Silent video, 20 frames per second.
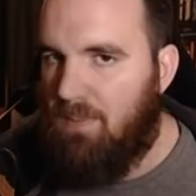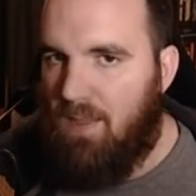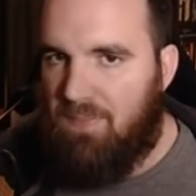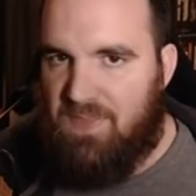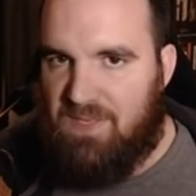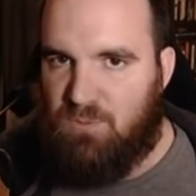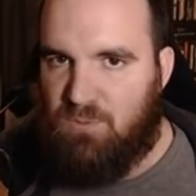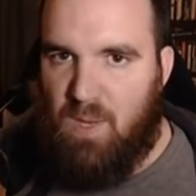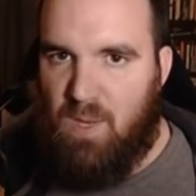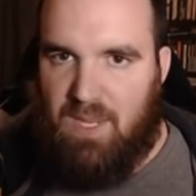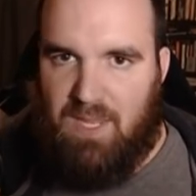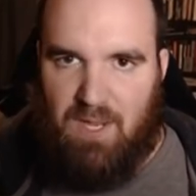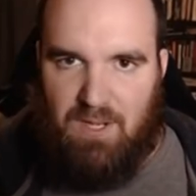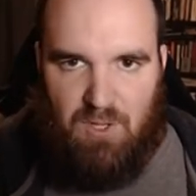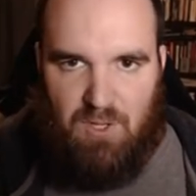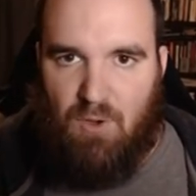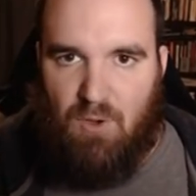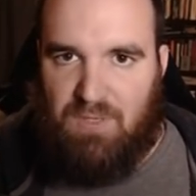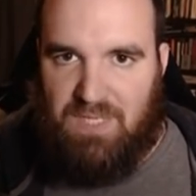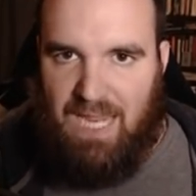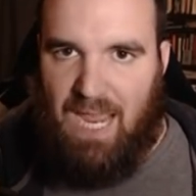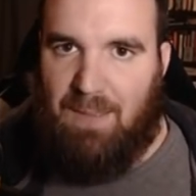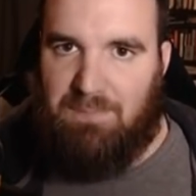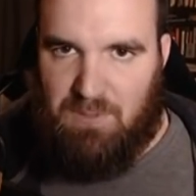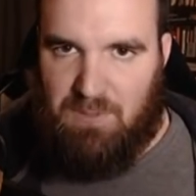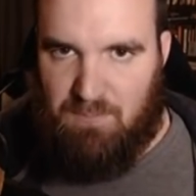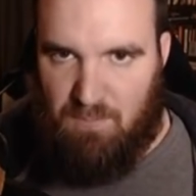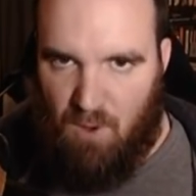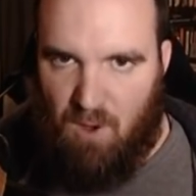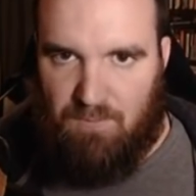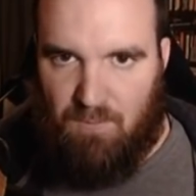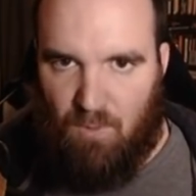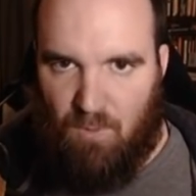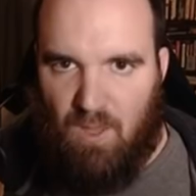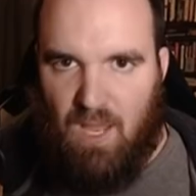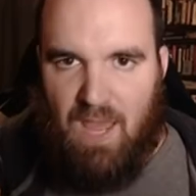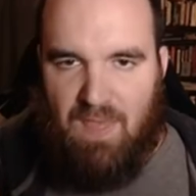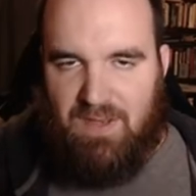out this weekend called Captain Marvel